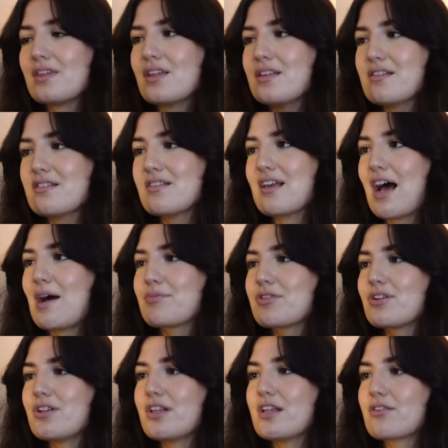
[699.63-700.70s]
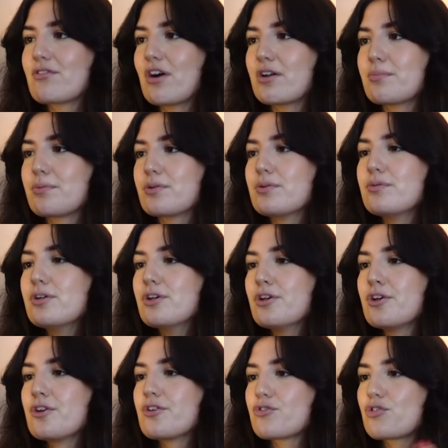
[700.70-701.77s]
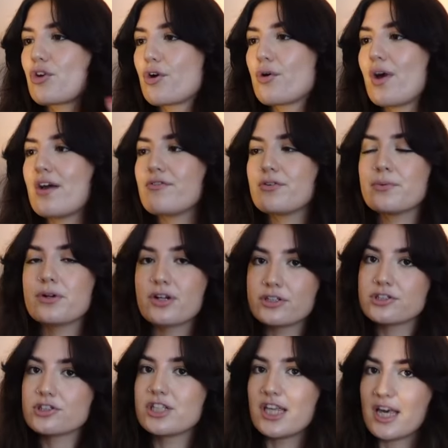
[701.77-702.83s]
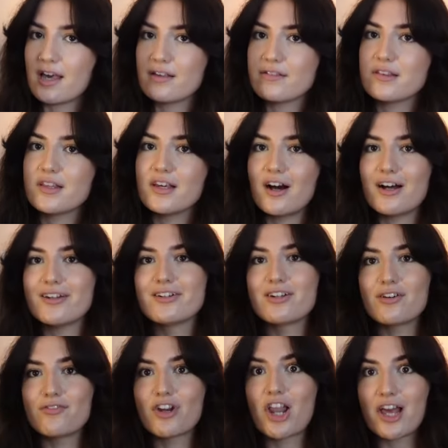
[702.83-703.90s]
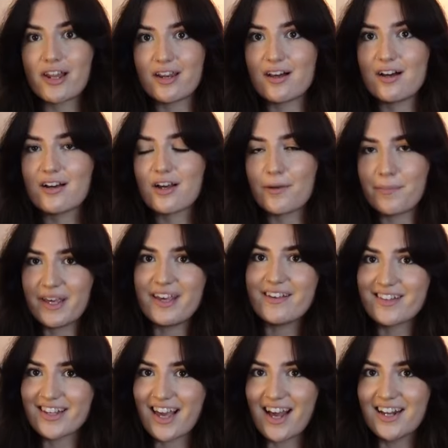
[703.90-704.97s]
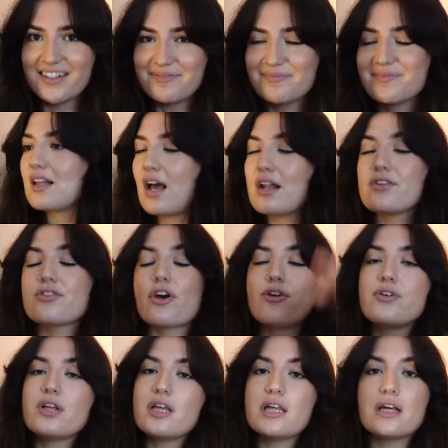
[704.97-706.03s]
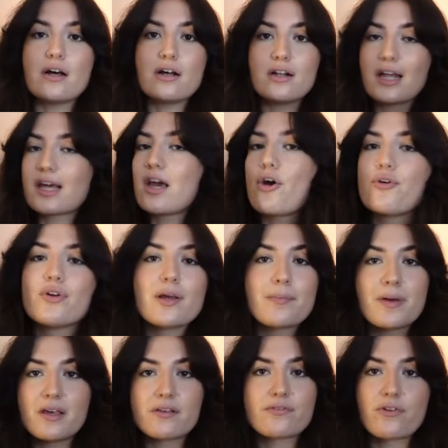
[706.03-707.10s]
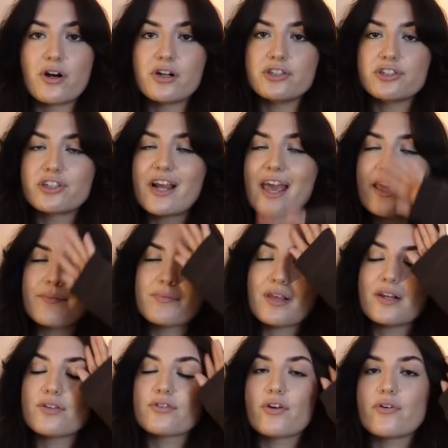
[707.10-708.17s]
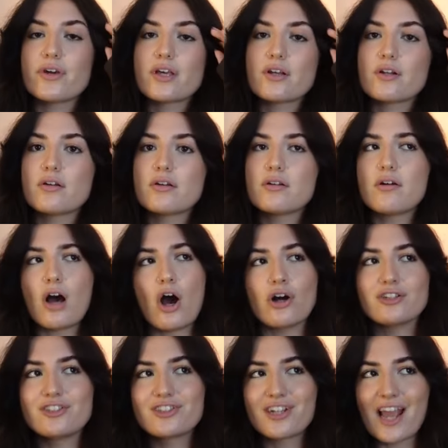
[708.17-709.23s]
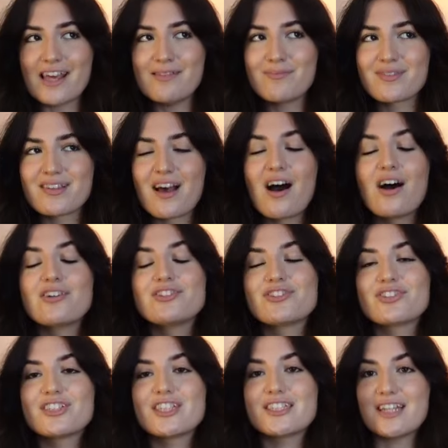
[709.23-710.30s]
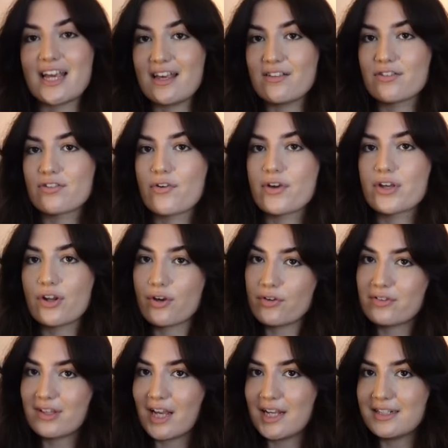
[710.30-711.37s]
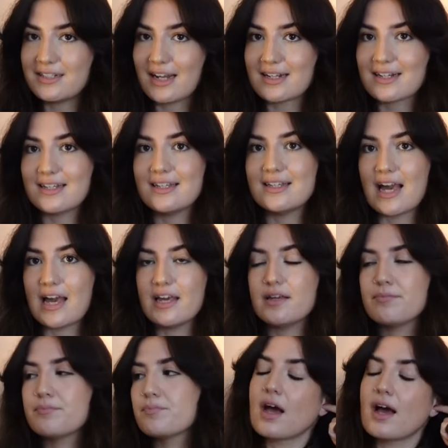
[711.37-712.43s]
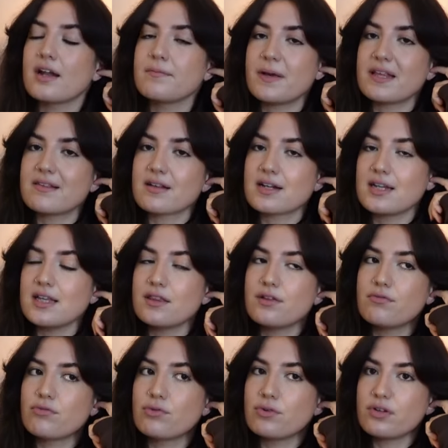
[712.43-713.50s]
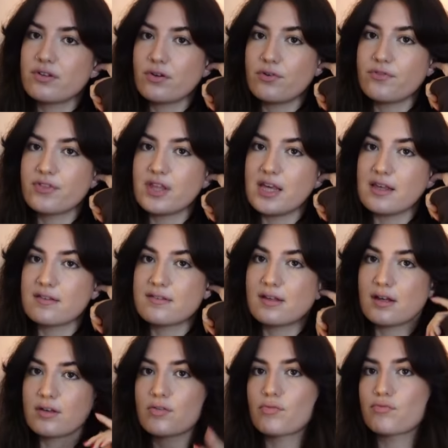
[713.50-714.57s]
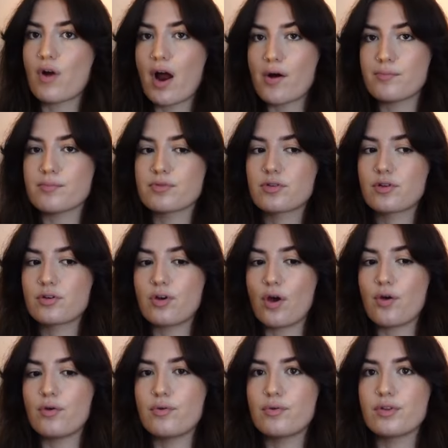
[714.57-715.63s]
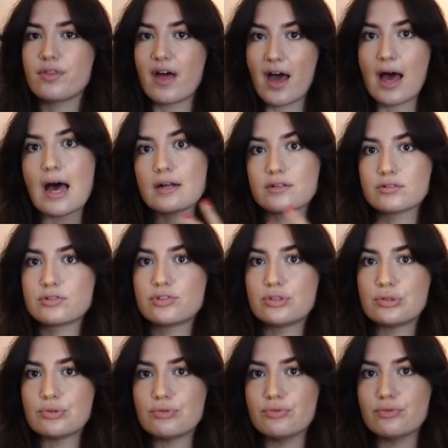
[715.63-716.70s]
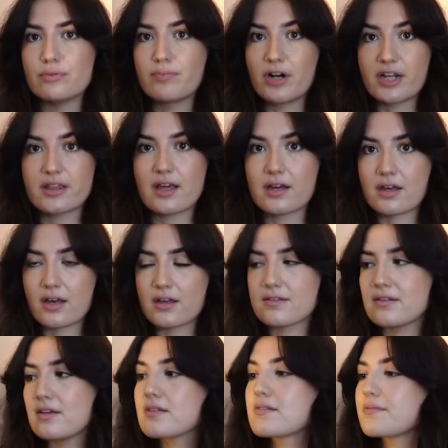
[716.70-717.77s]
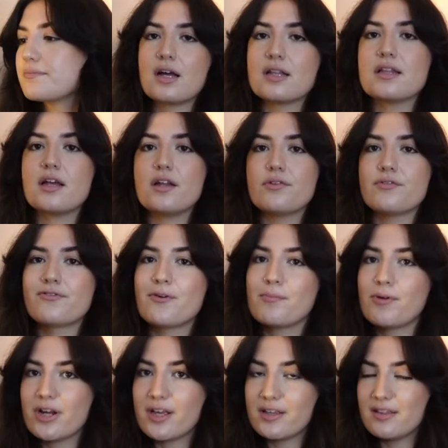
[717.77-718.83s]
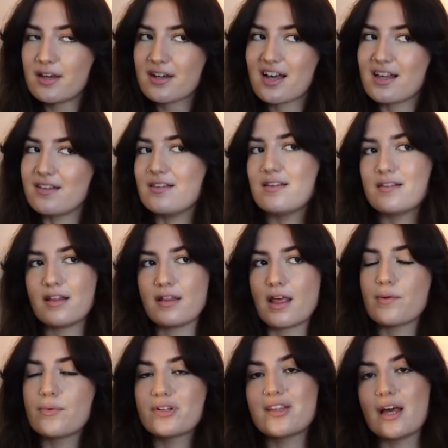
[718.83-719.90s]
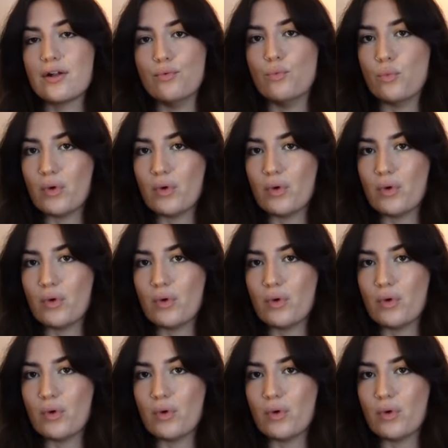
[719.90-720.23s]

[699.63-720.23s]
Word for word: this is absolutely incredible. So every 100 years, the island of Lightlark appears again, and it's only, like, it only appears for 100 games, and it's so it can 100 games, 100 days, so it can host a deadly game. And basically the rulers of the six realms go there to break their curses. And then from breaking their curses, they would then